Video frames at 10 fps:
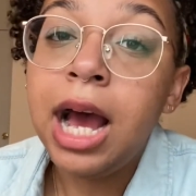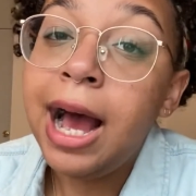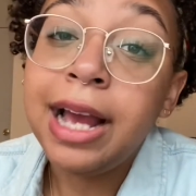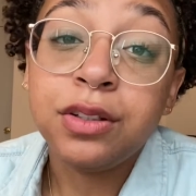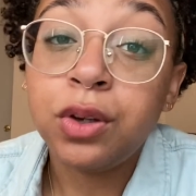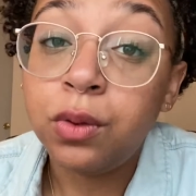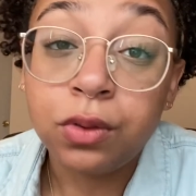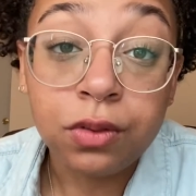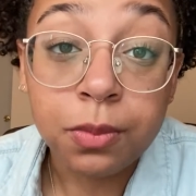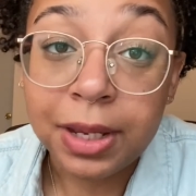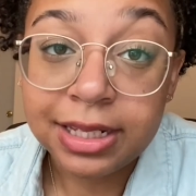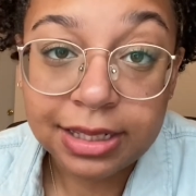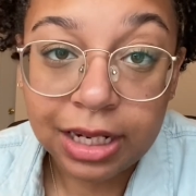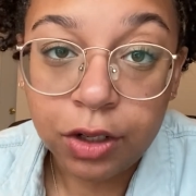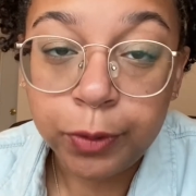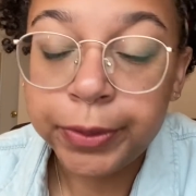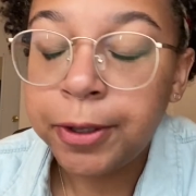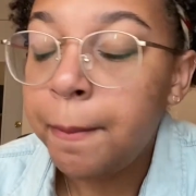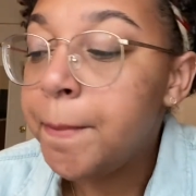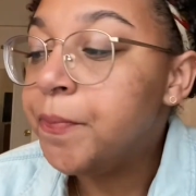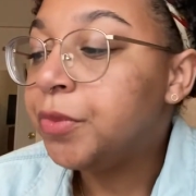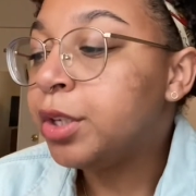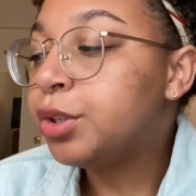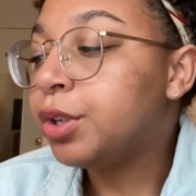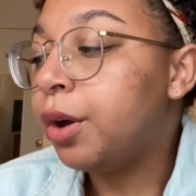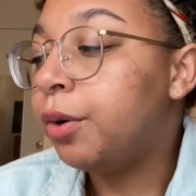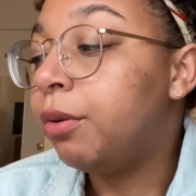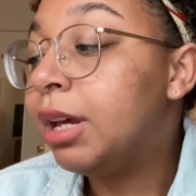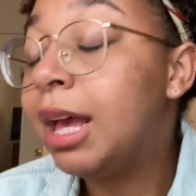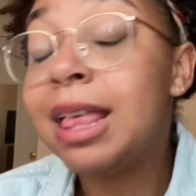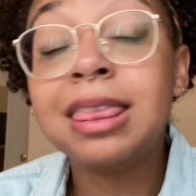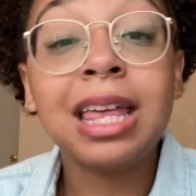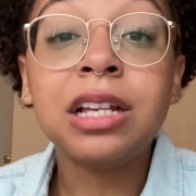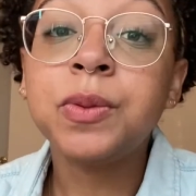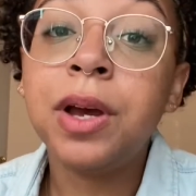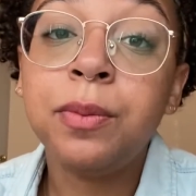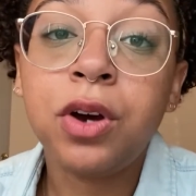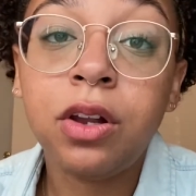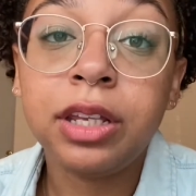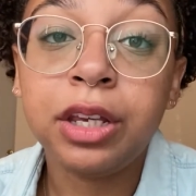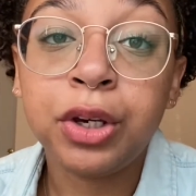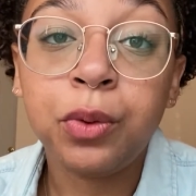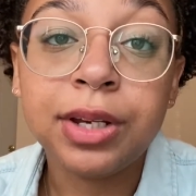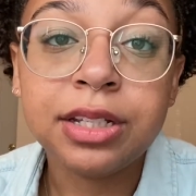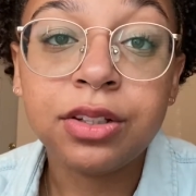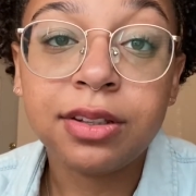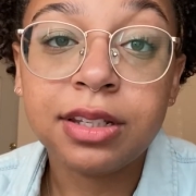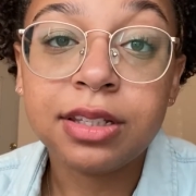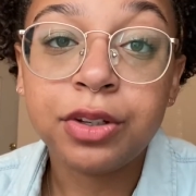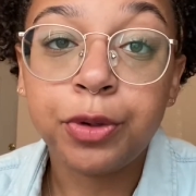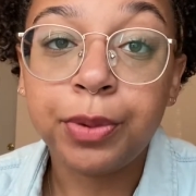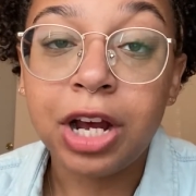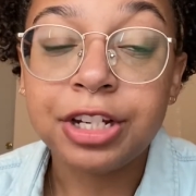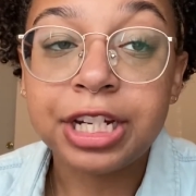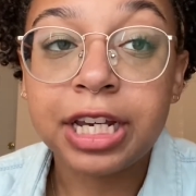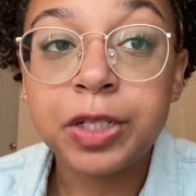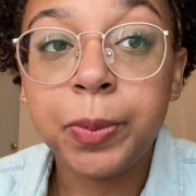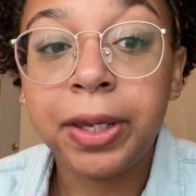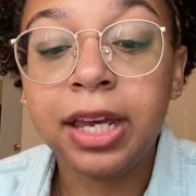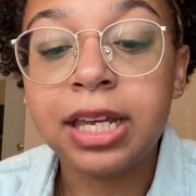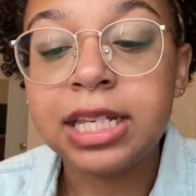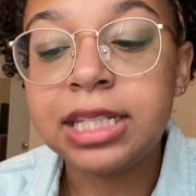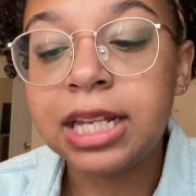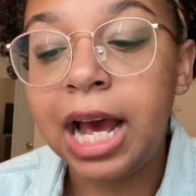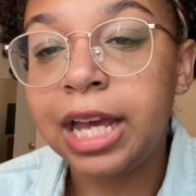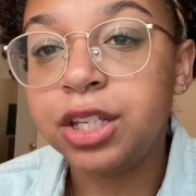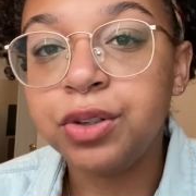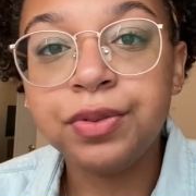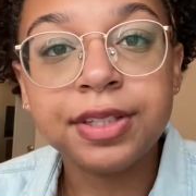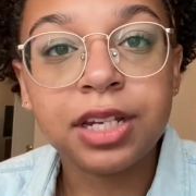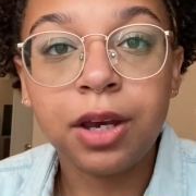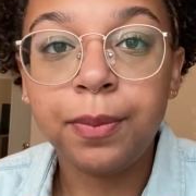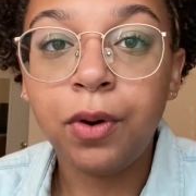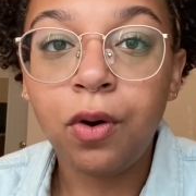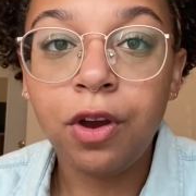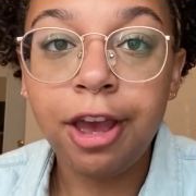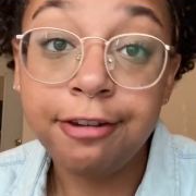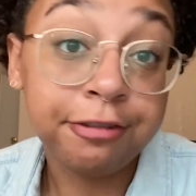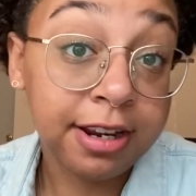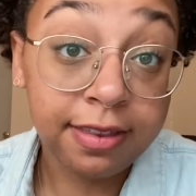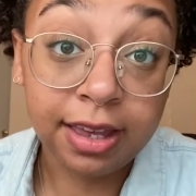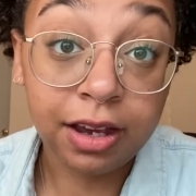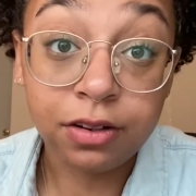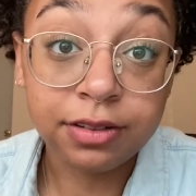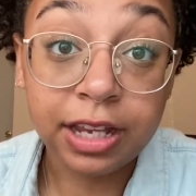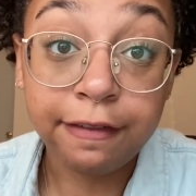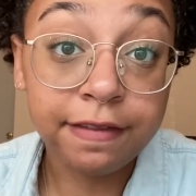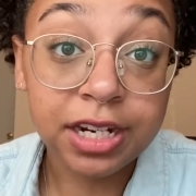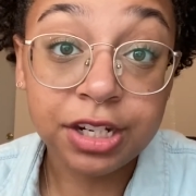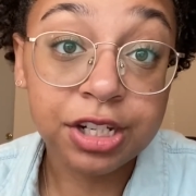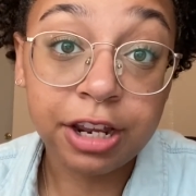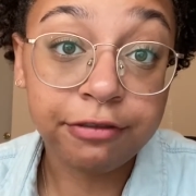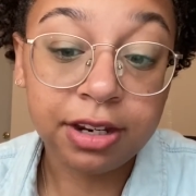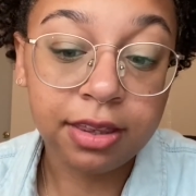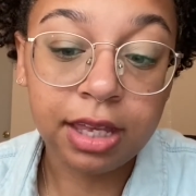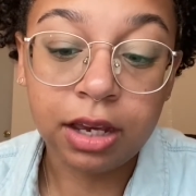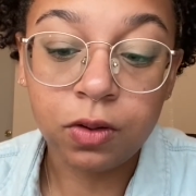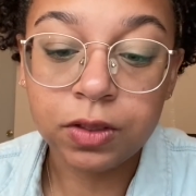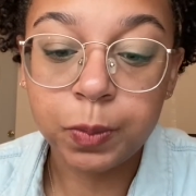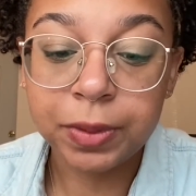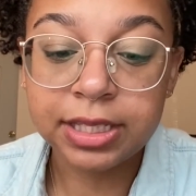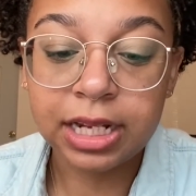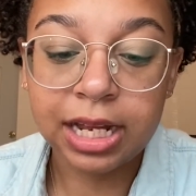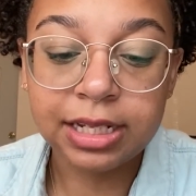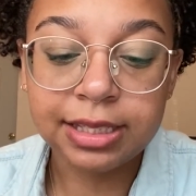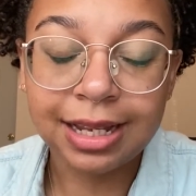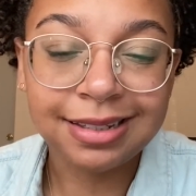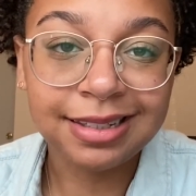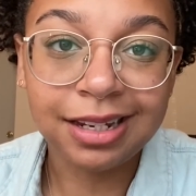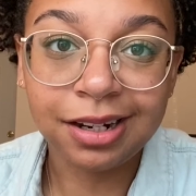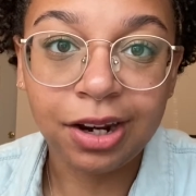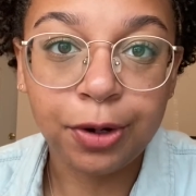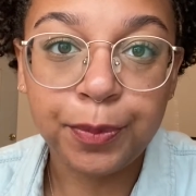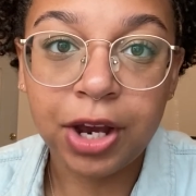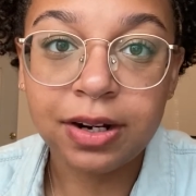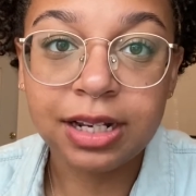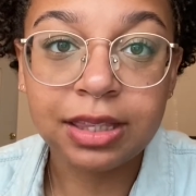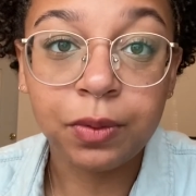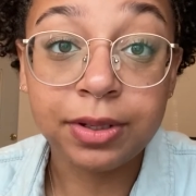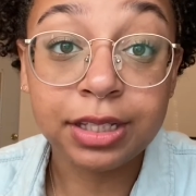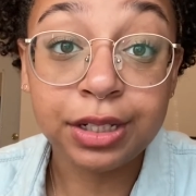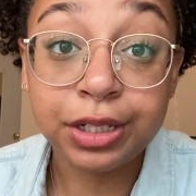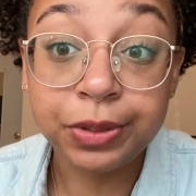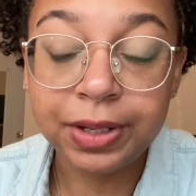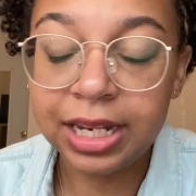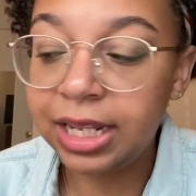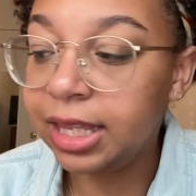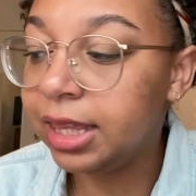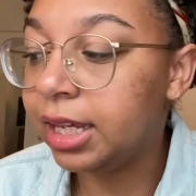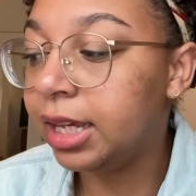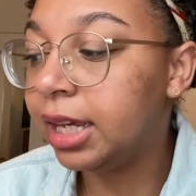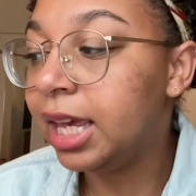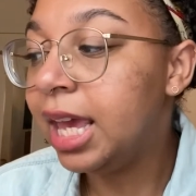I totaled my scalp. So that's why I'm calling it quits on this little project, because I used up everything else. I finished everything else besides that skincare product that wasn't doing anything.